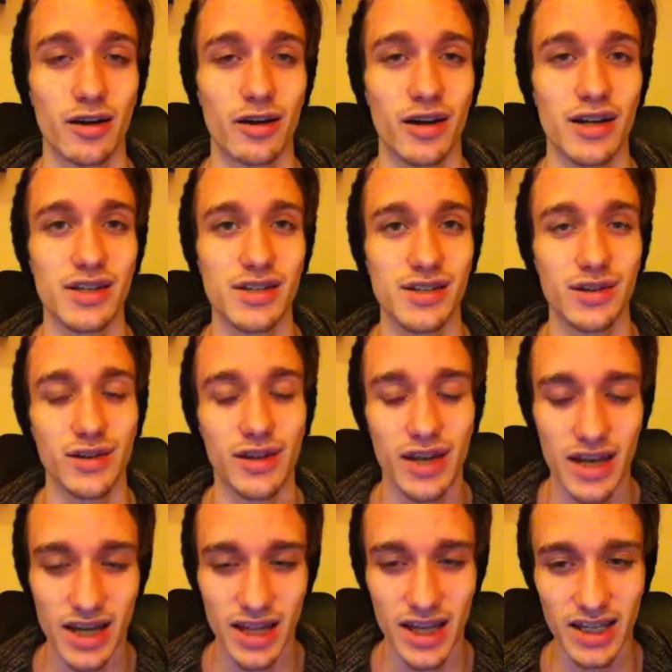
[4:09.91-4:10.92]
Alright, so
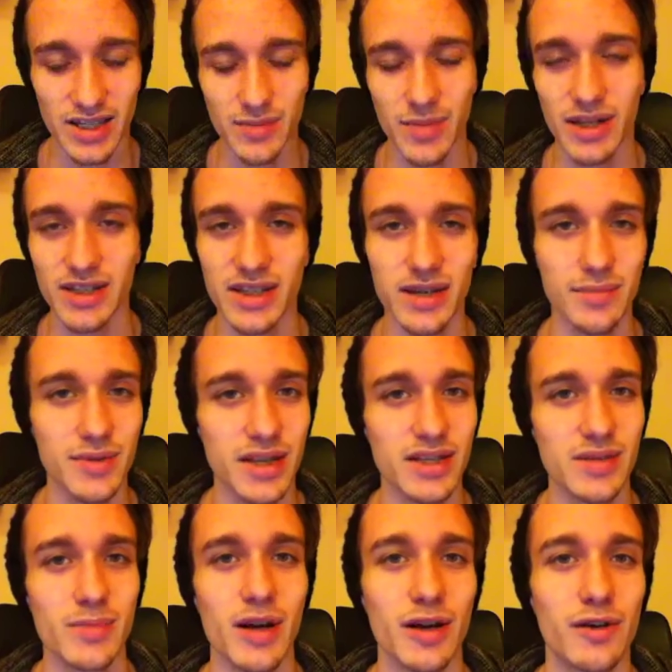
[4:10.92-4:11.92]
that's my tip,
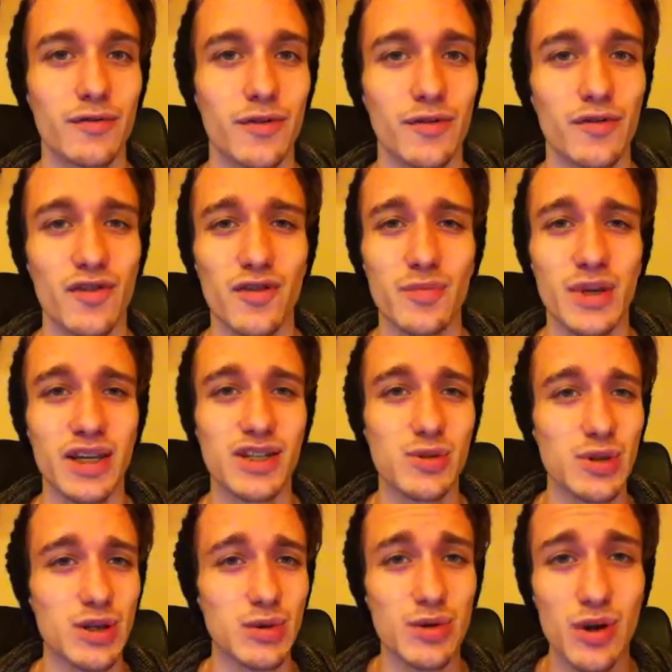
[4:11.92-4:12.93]
that's my overview, because
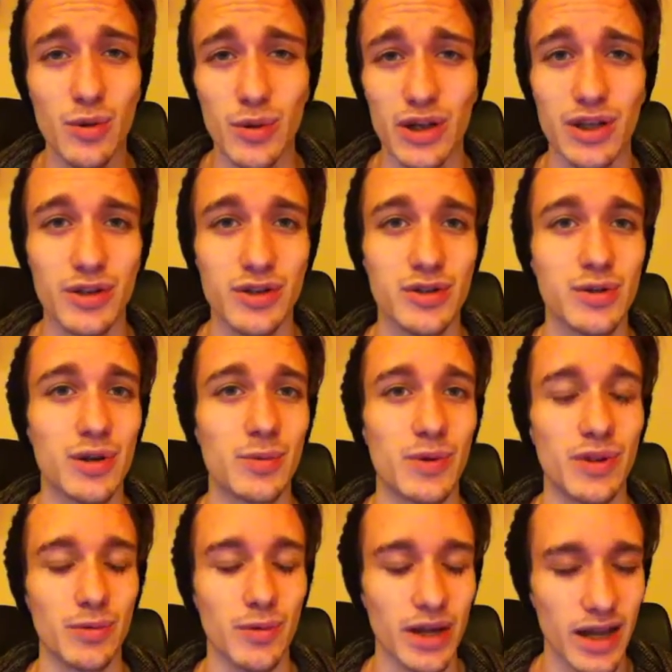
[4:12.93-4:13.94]
when you know what you're doing
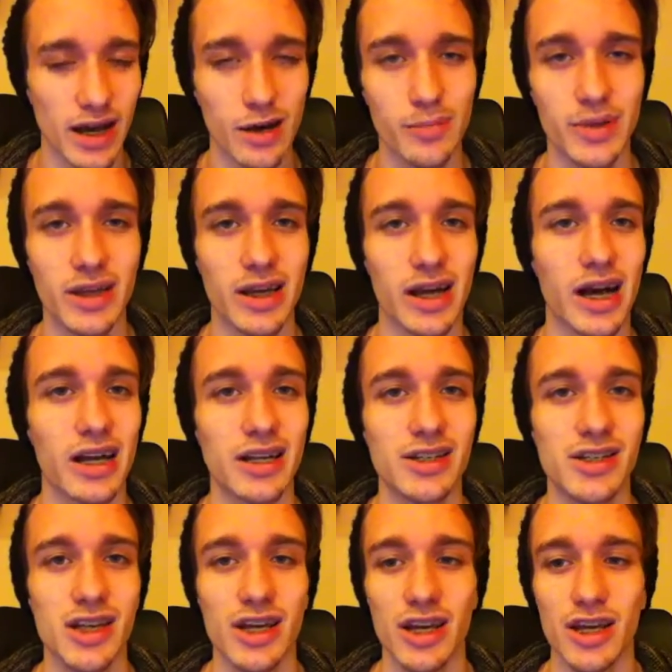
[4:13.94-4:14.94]
with the right help and guidance,